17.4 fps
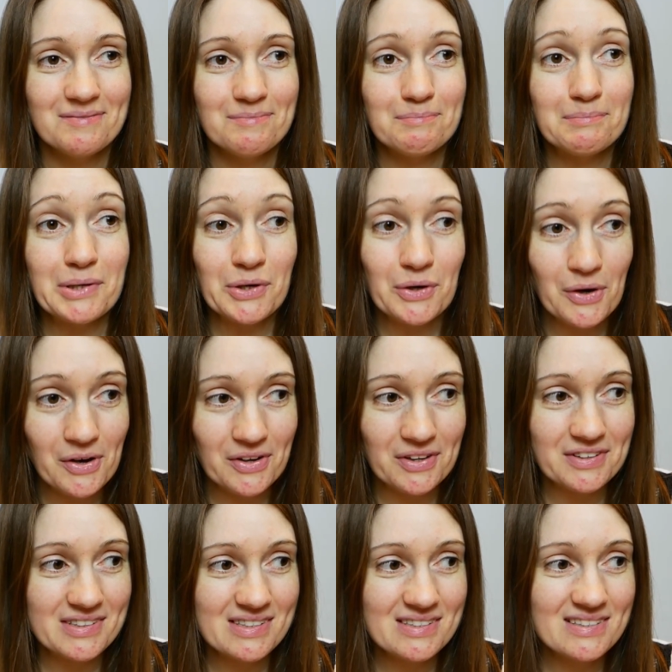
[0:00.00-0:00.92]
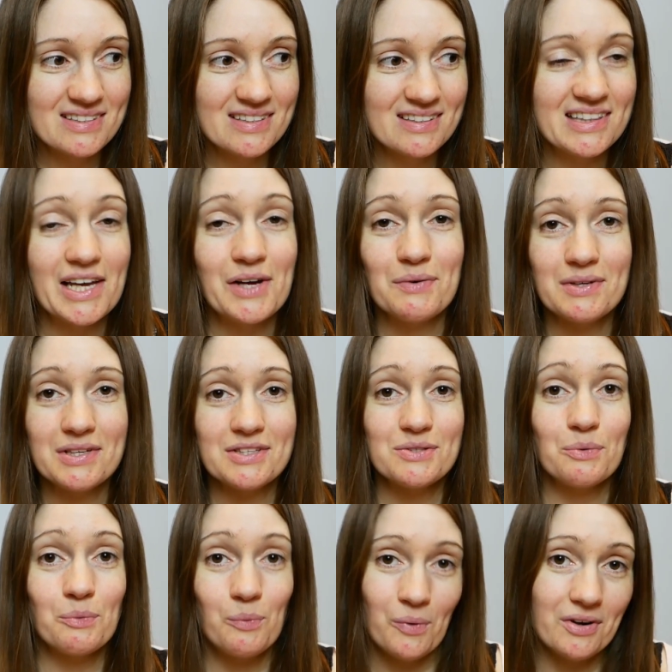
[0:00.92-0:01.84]
because there is
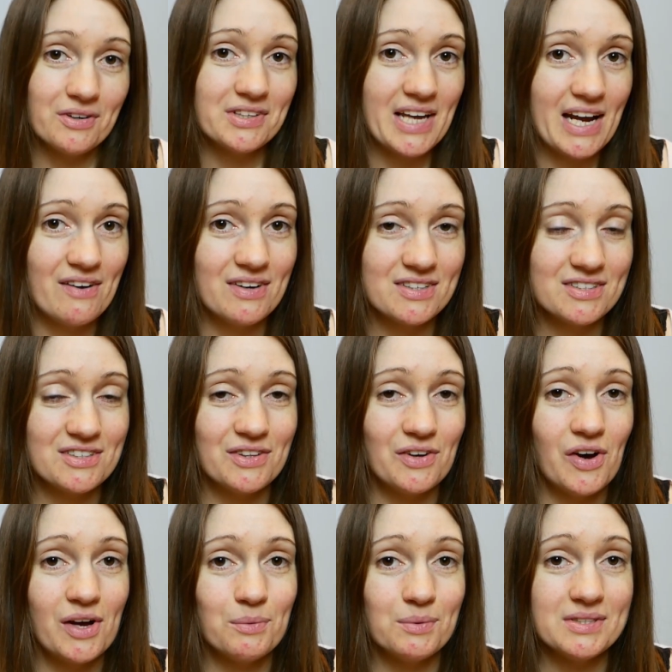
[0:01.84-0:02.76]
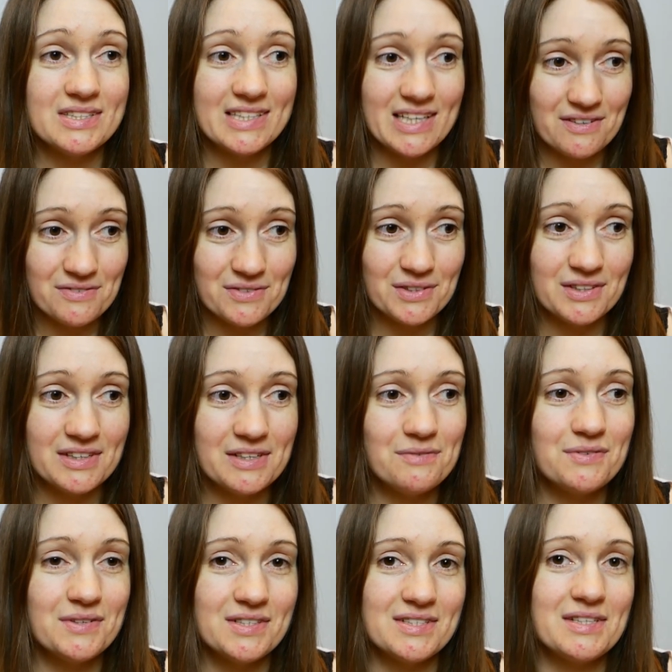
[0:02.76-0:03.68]
one character that I would definitely
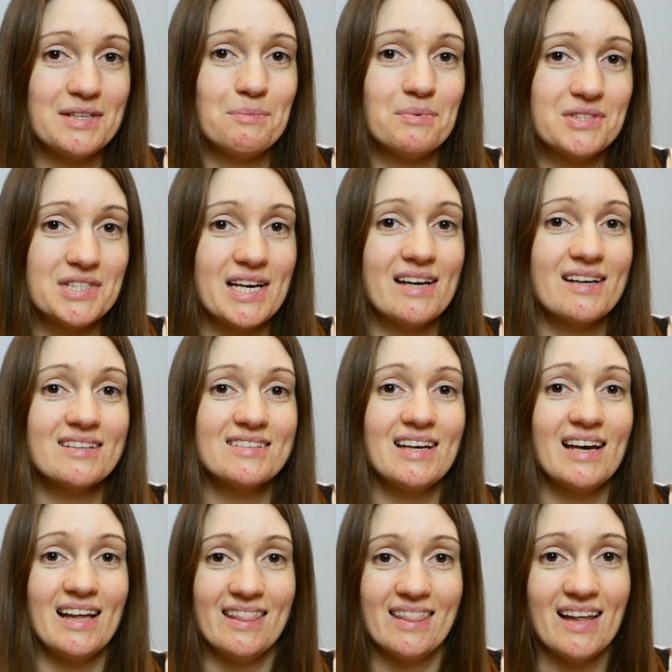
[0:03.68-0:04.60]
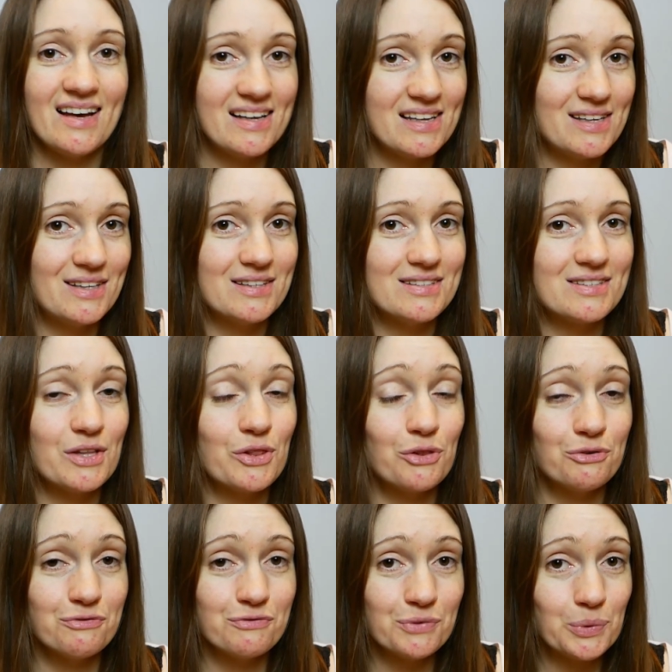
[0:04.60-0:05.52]
fiercely protect, and that is the
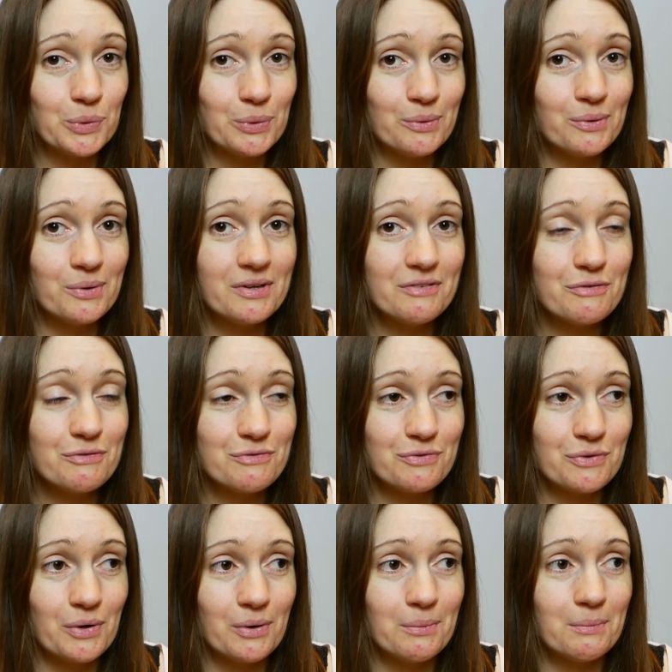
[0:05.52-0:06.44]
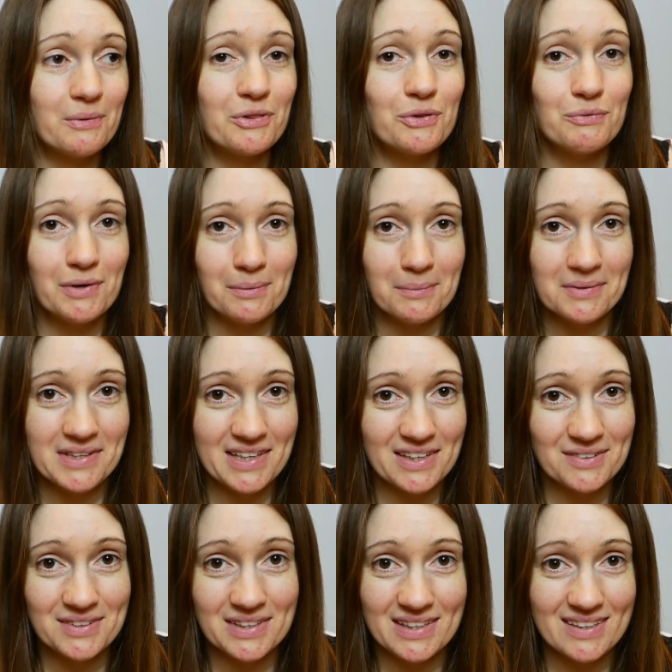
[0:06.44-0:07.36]
Fool from The Realm of the
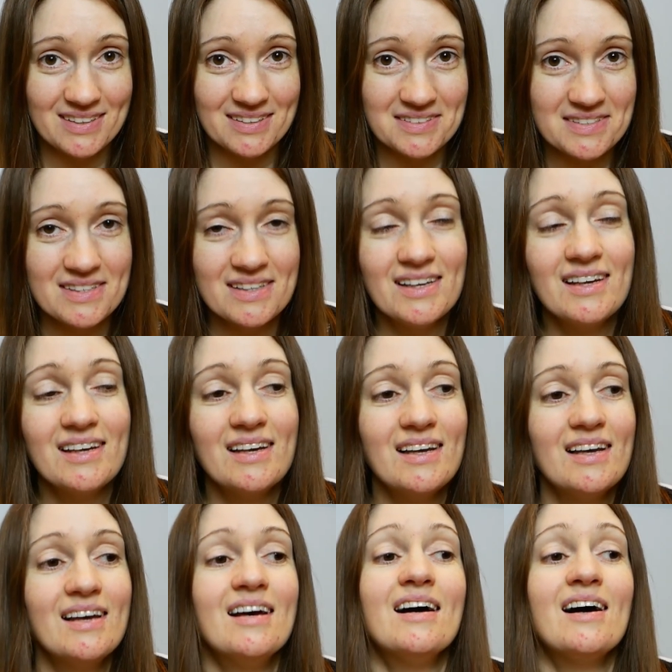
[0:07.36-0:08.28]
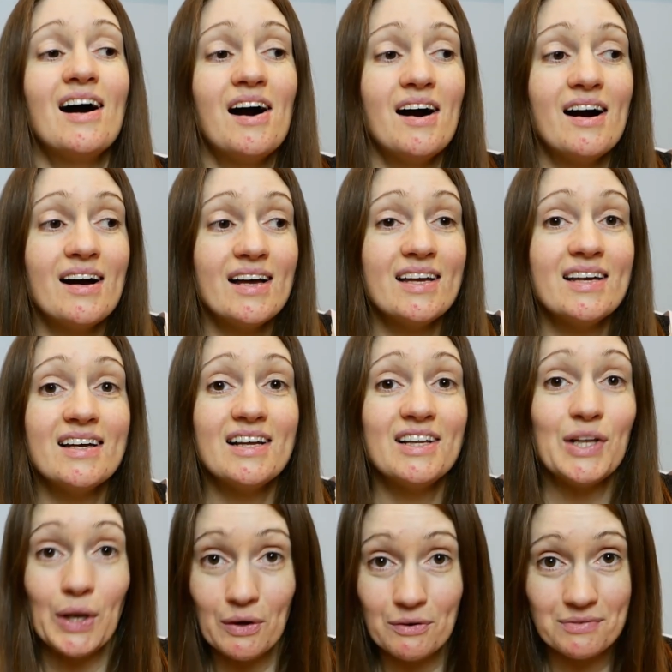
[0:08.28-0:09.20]
Elderlings. I
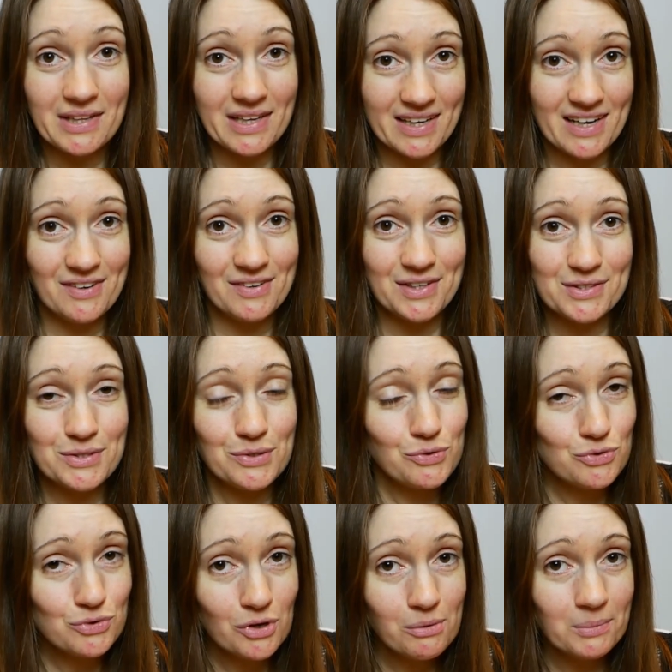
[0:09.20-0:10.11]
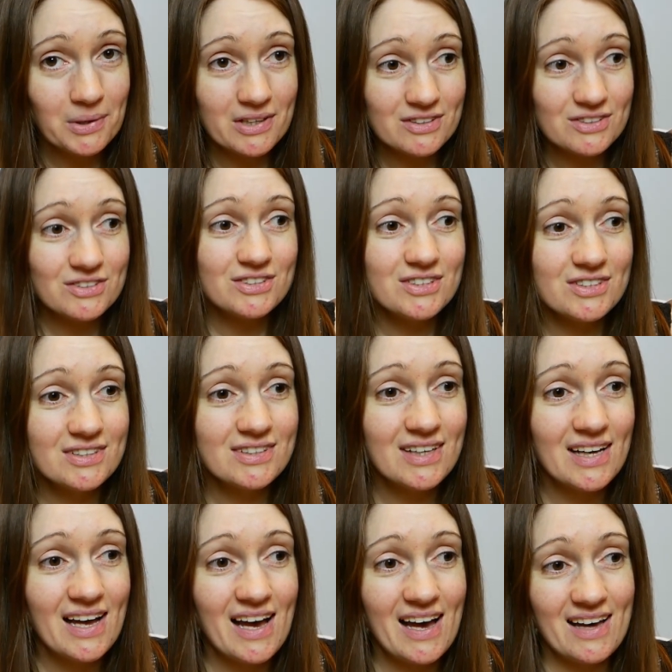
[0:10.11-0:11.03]
love that character so much,
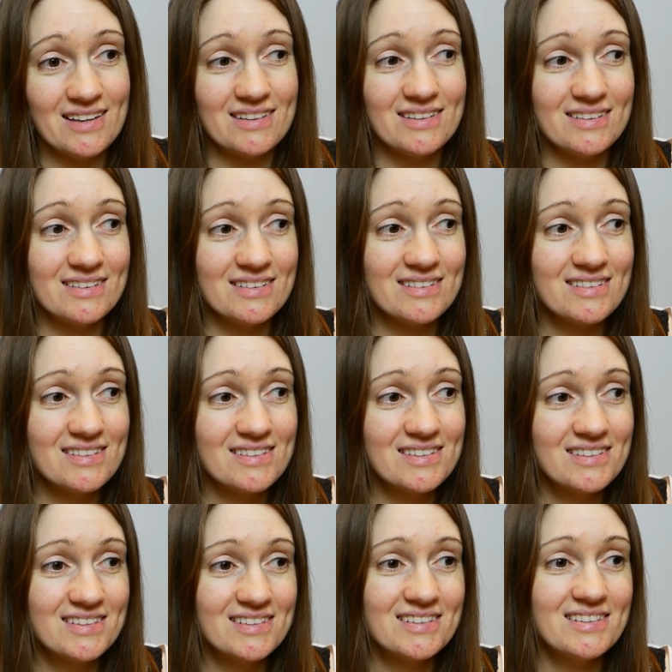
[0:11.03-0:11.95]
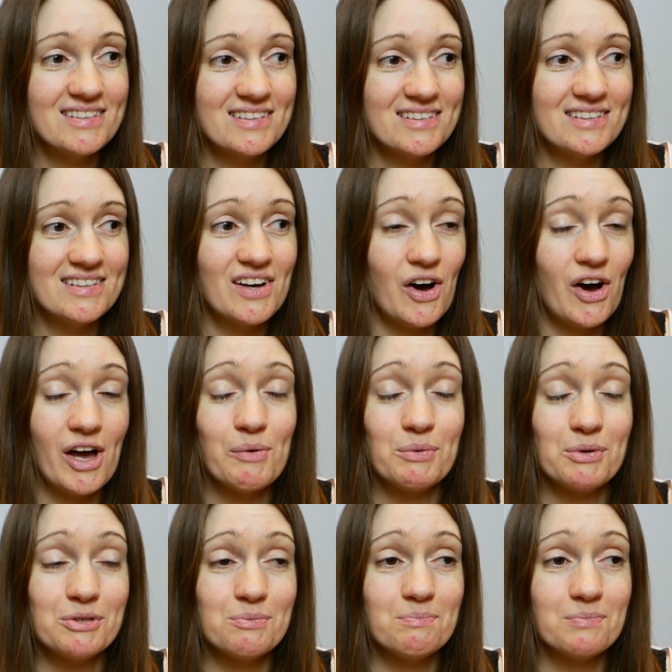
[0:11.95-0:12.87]
and I
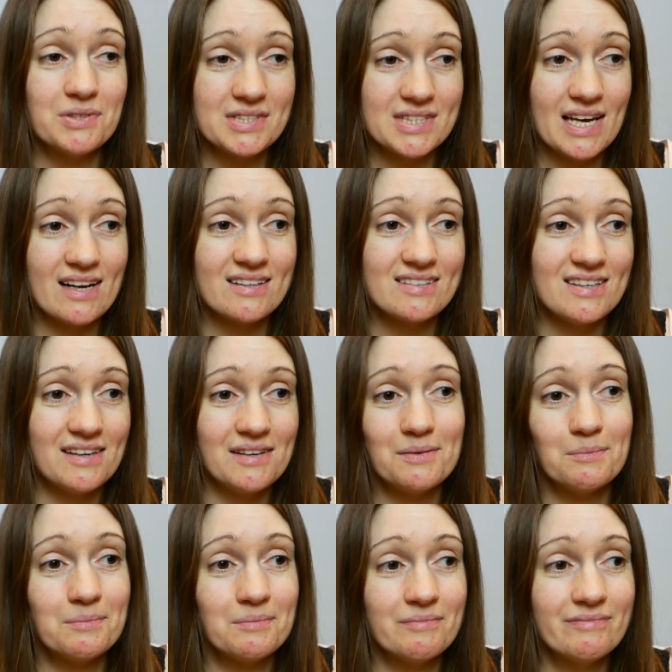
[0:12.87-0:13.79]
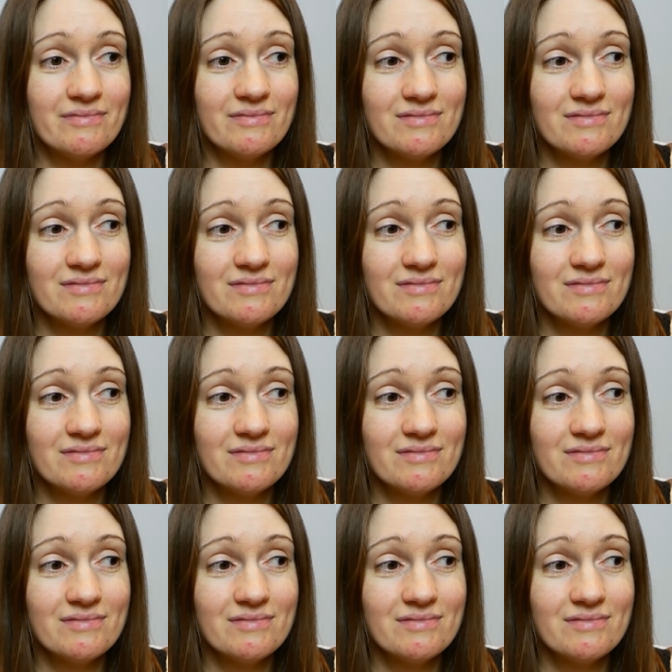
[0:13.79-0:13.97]
would protect him